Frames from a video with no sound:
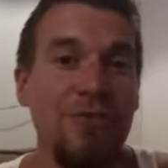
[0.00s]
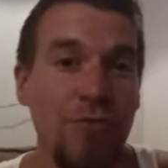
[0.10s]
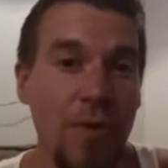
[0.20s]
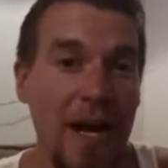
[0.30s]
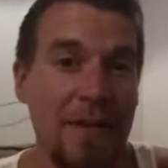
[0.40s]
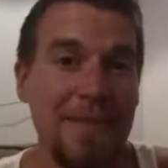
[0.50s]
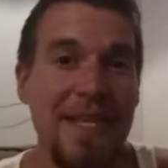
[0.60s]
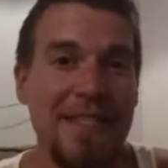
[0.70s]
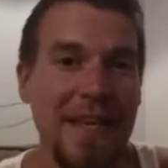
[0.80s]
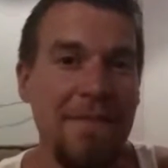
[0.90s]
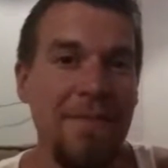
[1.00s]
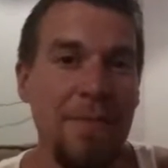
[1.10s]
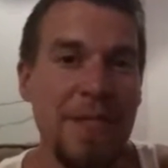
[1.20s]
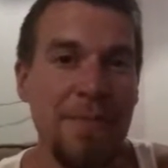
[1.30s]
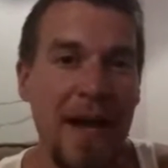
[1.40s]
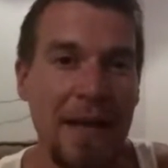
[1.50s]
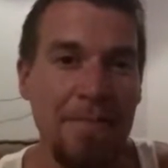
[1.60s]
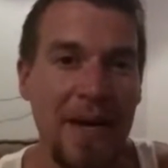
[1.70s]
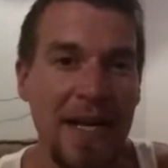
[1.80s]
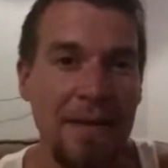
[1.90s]
dropped his infamous
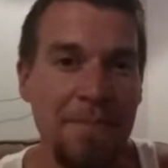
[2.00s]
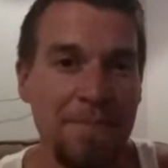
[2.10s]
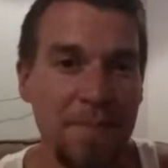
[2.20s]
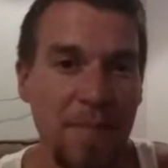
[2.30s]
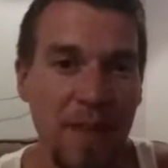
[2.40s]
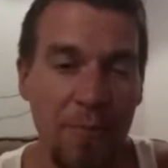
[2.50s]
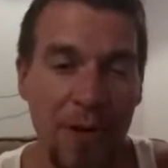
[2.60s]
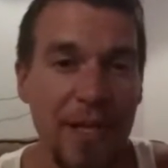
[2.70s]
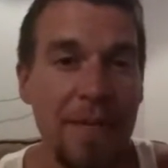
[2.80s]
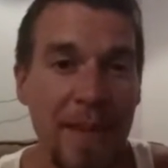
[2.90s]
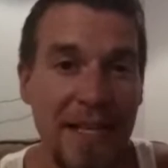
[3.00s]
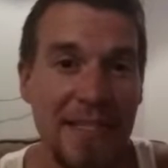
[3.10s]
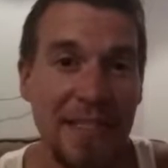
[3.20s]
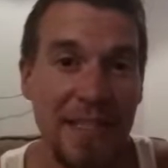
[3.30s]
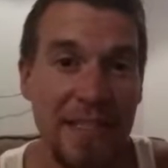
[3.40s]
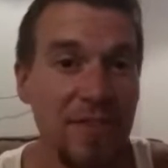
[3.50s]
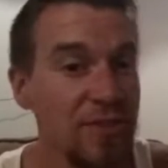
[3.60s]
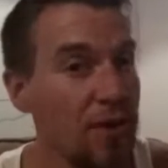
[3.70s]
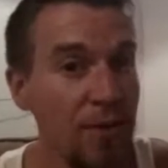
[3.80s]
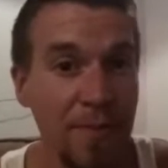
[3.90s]
pipe bomb where he basically
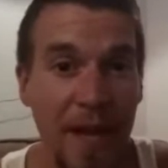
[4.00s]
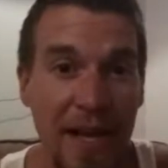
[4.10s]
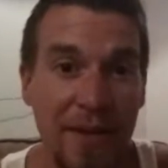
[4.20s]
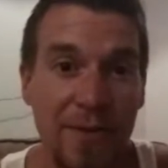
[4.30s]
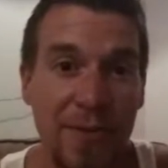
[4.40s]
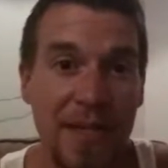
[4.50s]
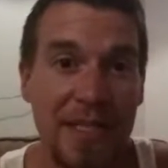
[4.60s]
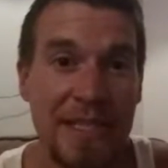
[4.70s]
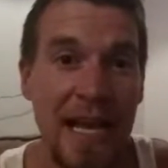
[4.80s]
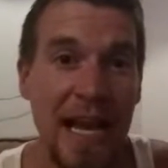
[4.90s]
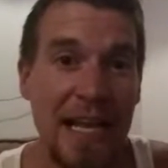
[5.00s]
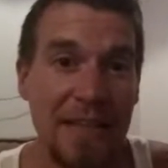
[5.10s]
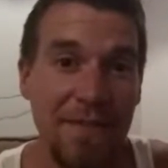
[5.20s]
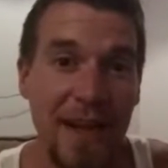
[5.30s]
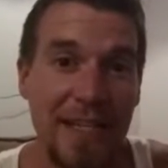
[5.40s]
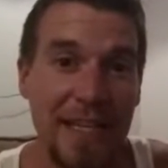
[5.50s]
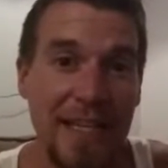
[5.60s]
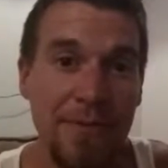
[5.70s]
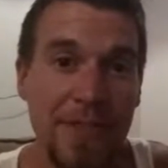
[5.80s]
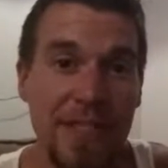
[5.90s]
told him how it was and the fact that
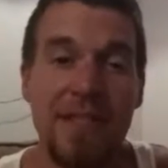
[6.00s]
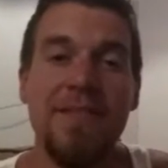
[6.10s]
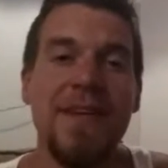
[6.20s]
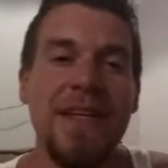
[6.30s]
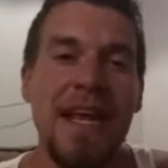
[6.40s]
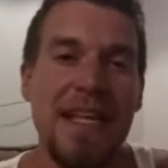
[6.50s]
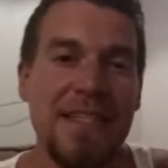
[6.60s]
he was leaving.